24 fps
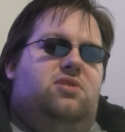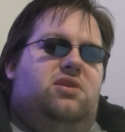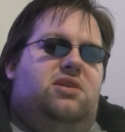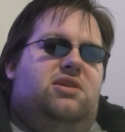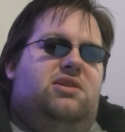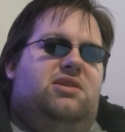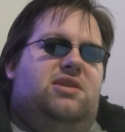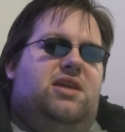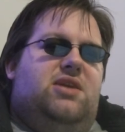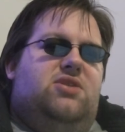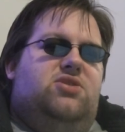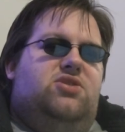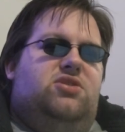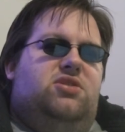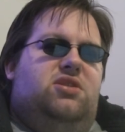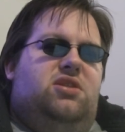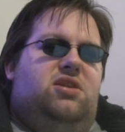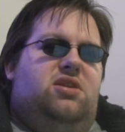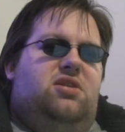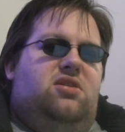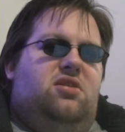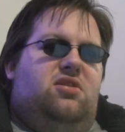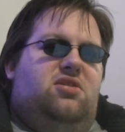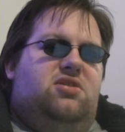
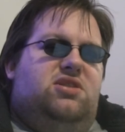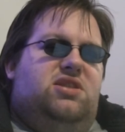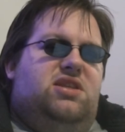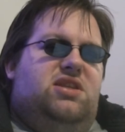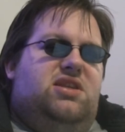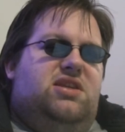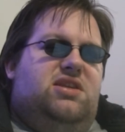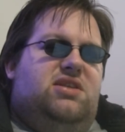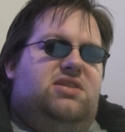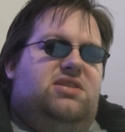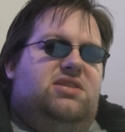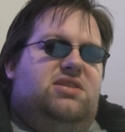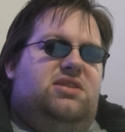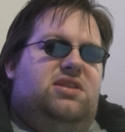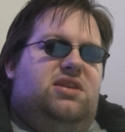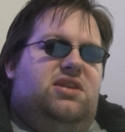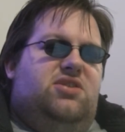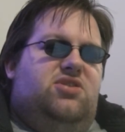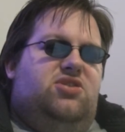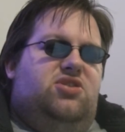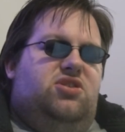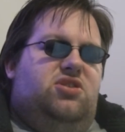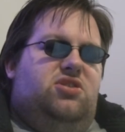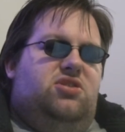intentionally cause the
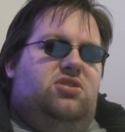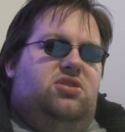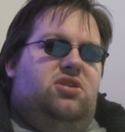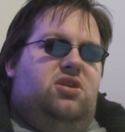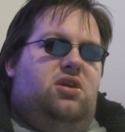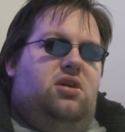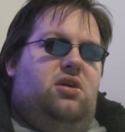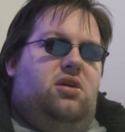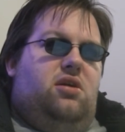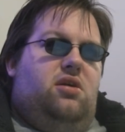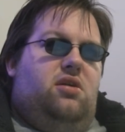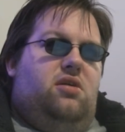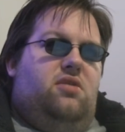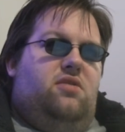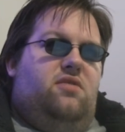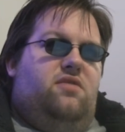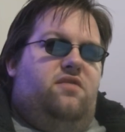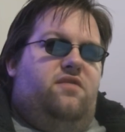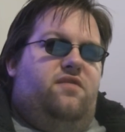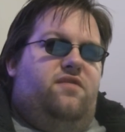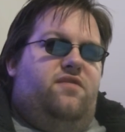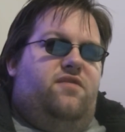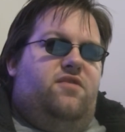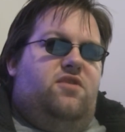extinction
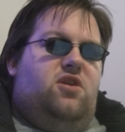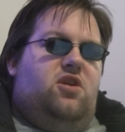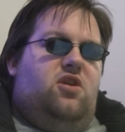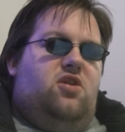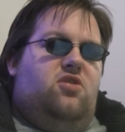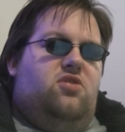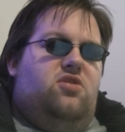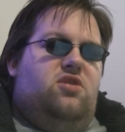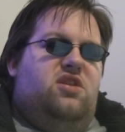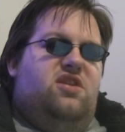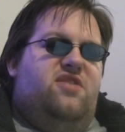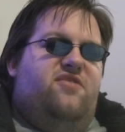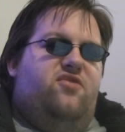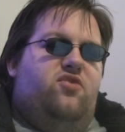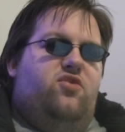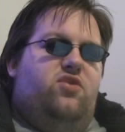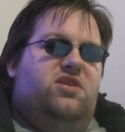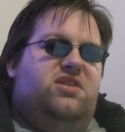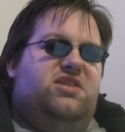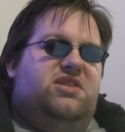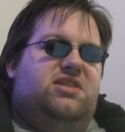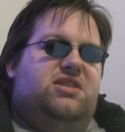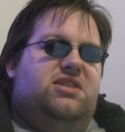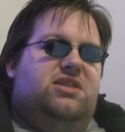of
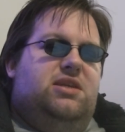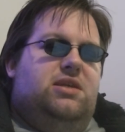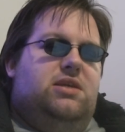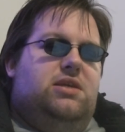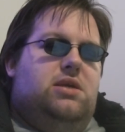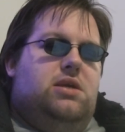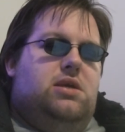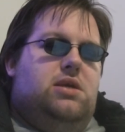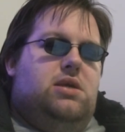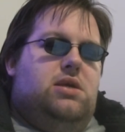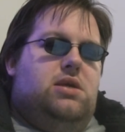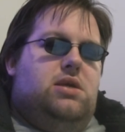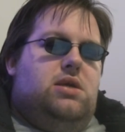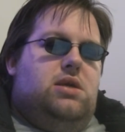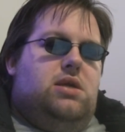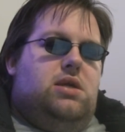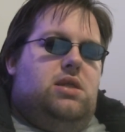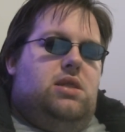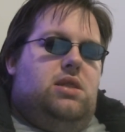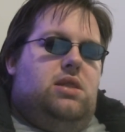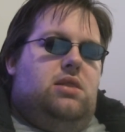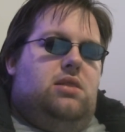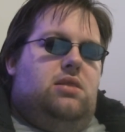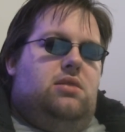carnivorous
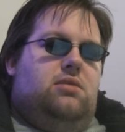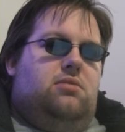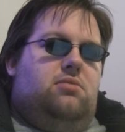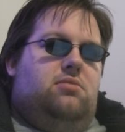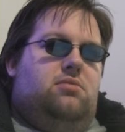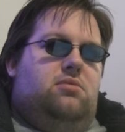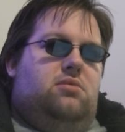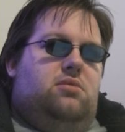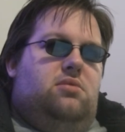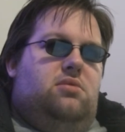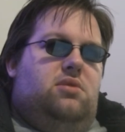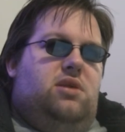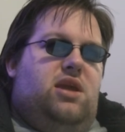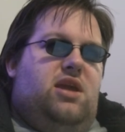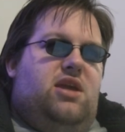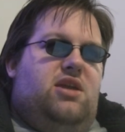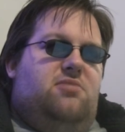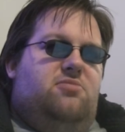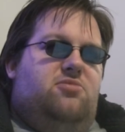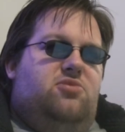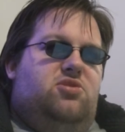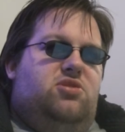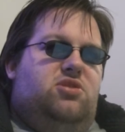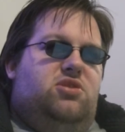
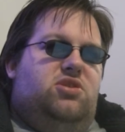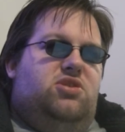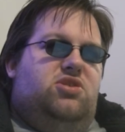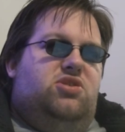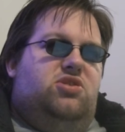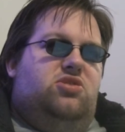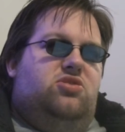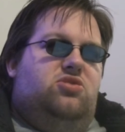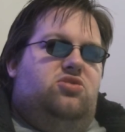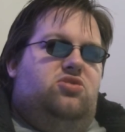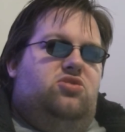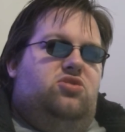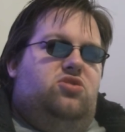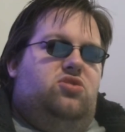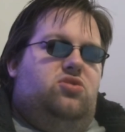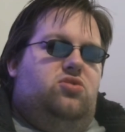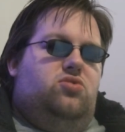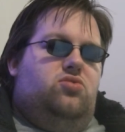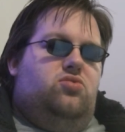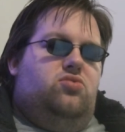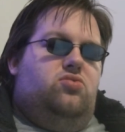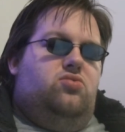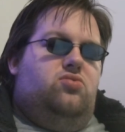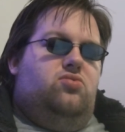animals
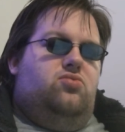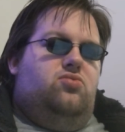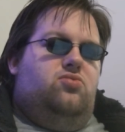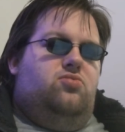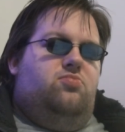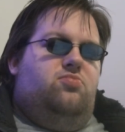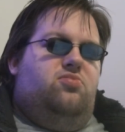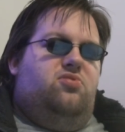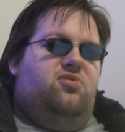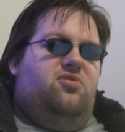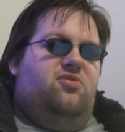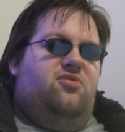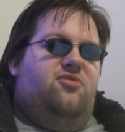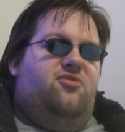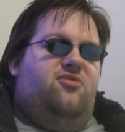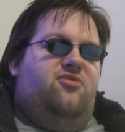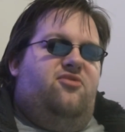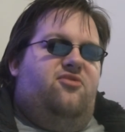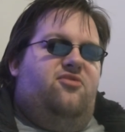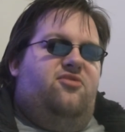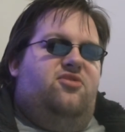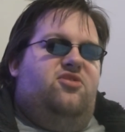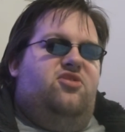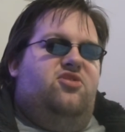to
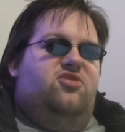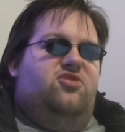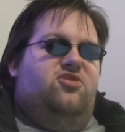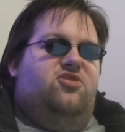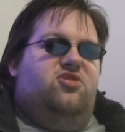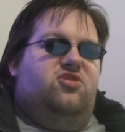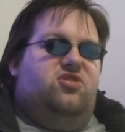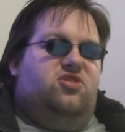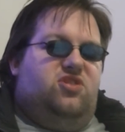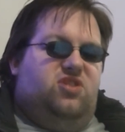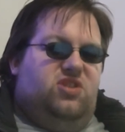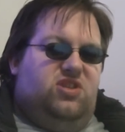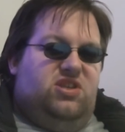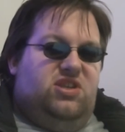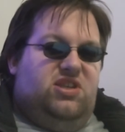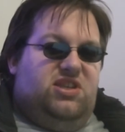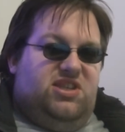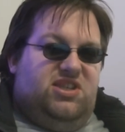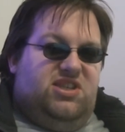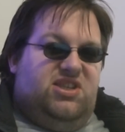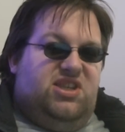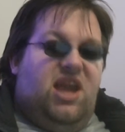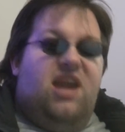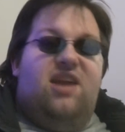
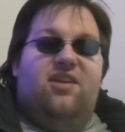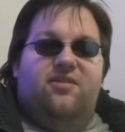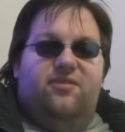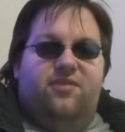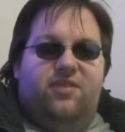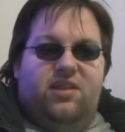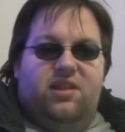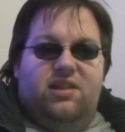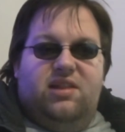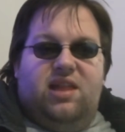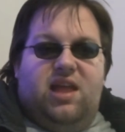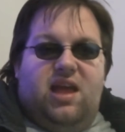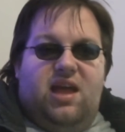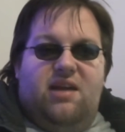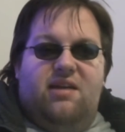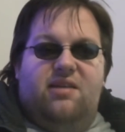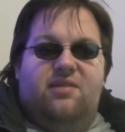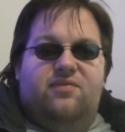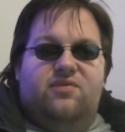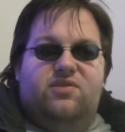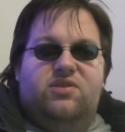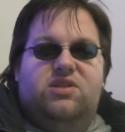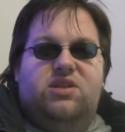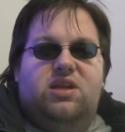save the
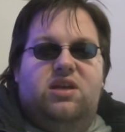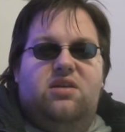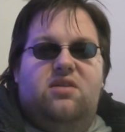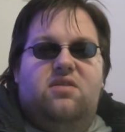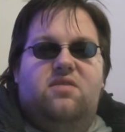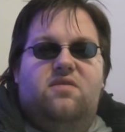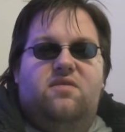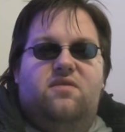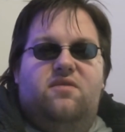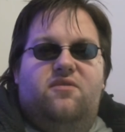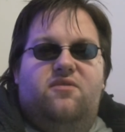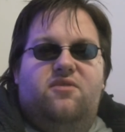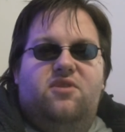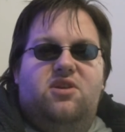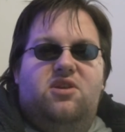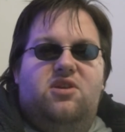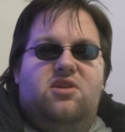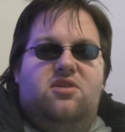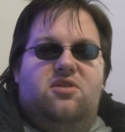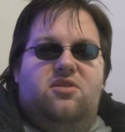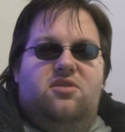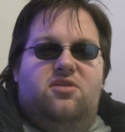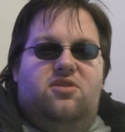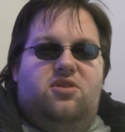lives of
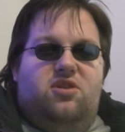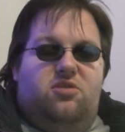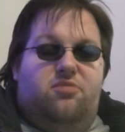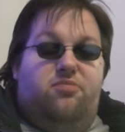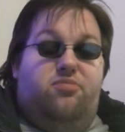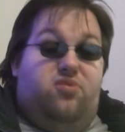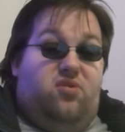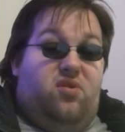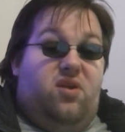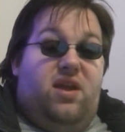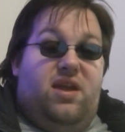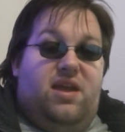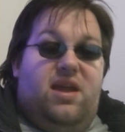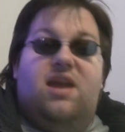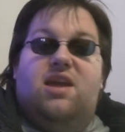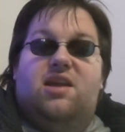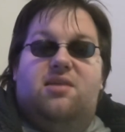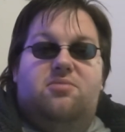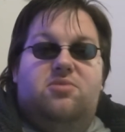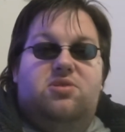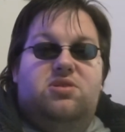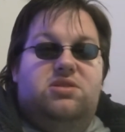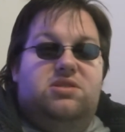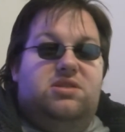their prey
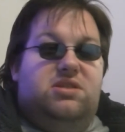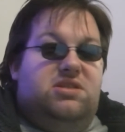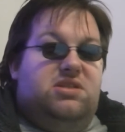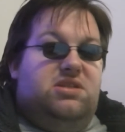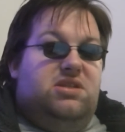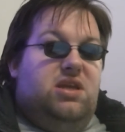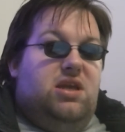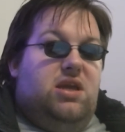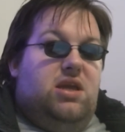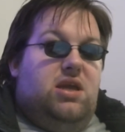animals?